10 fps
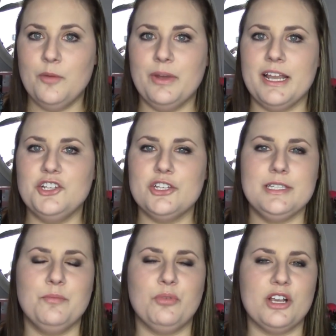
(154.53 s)
but I
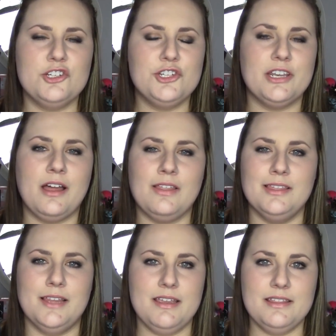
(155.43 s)
just brushed it
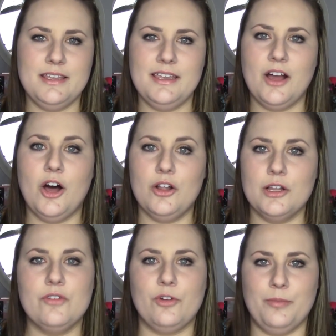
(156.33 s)
on lightly
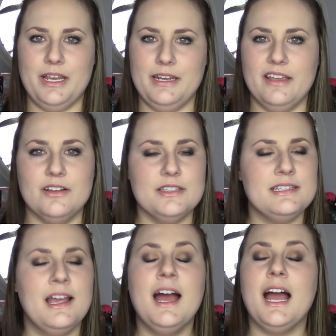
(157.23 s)
all over my nails.